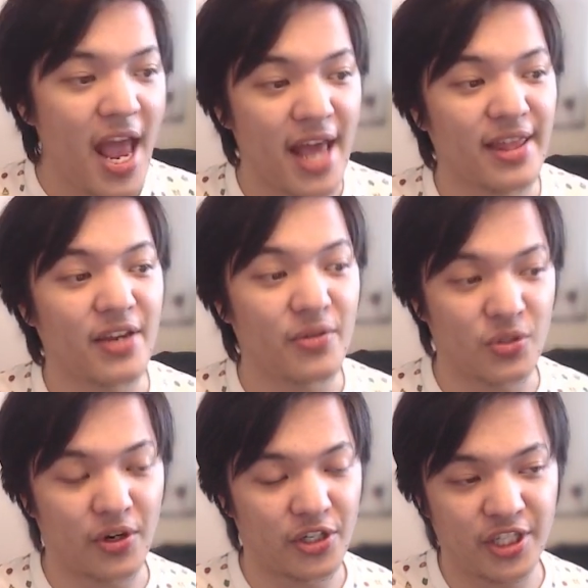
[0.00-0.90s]
and then you
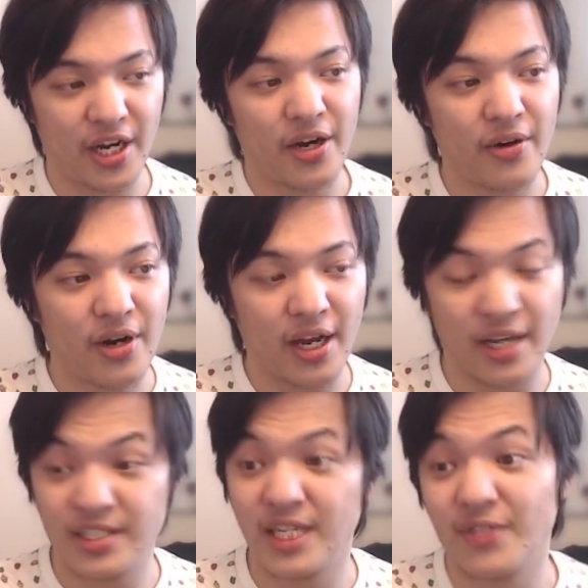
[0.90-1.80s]
sort of share
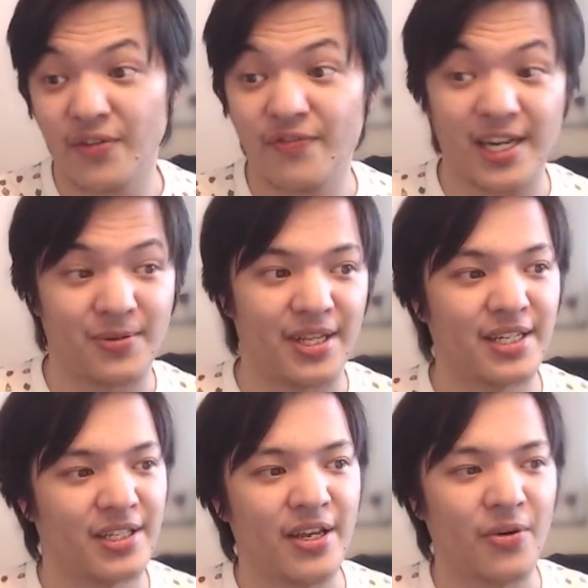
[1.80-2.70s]
Sivir's effects with
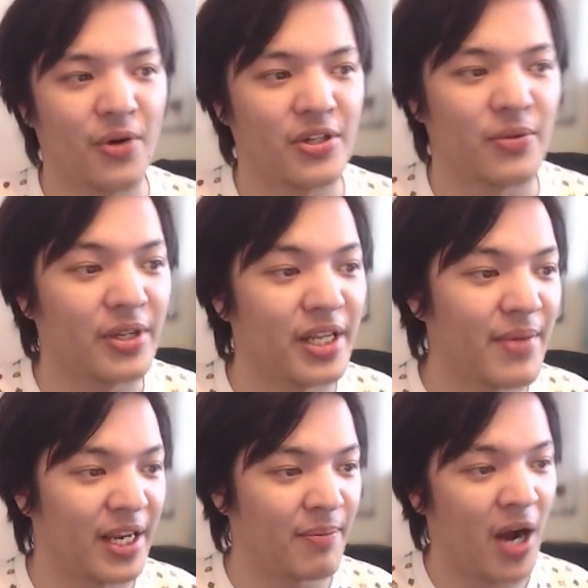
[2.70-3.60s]
it in order to really
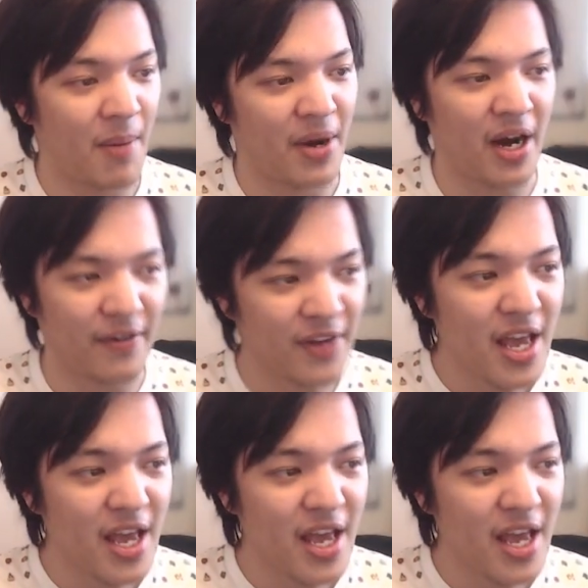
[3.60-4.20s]
make it pop off.